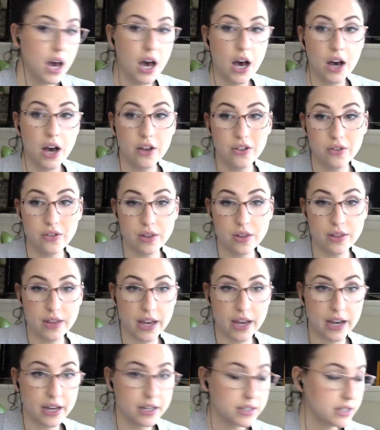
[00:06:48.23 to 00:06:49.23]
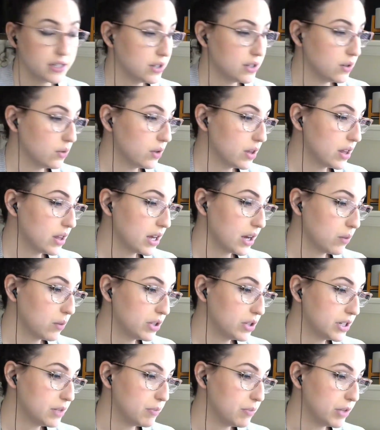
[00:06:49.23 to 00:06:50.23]
Other than that, the only thing I
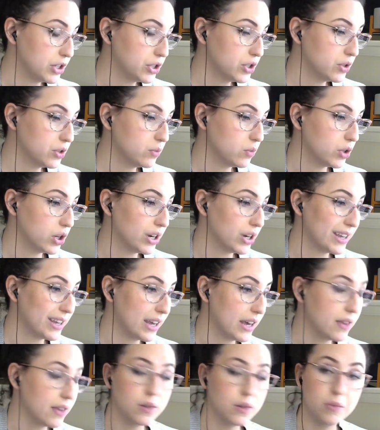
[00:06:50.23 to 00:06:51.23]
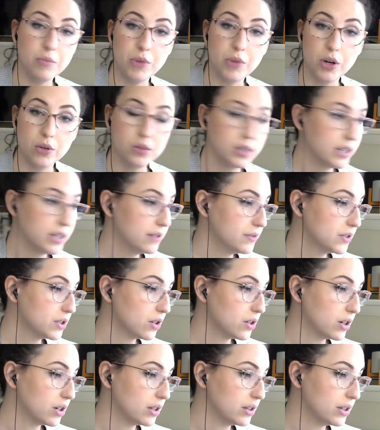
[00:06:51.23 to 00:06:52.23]
wanted to mention were, again, the bow lifts
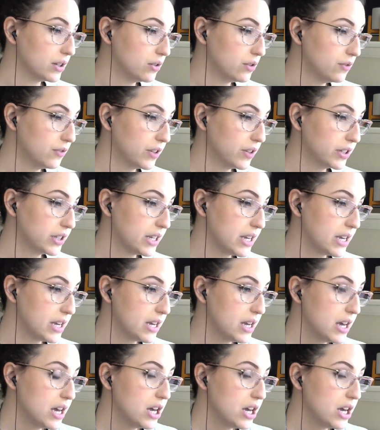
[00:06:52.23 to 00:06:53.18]
are a little funky.